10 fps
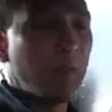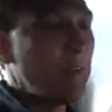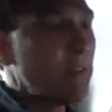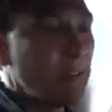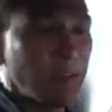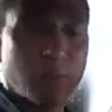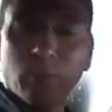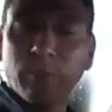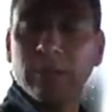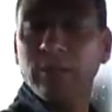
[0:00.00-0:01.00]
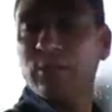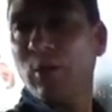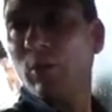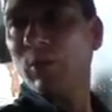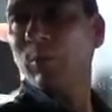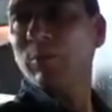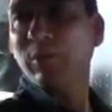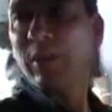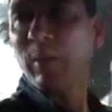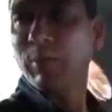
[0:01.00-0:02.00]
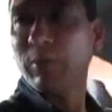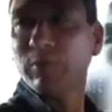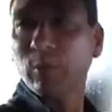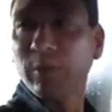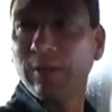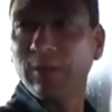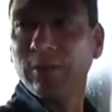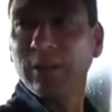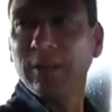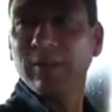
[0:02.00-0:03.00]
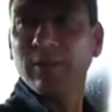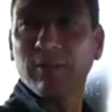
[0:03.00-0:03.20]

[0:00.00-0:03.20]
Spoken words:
The V6 will be in the showrooms in April of 2013,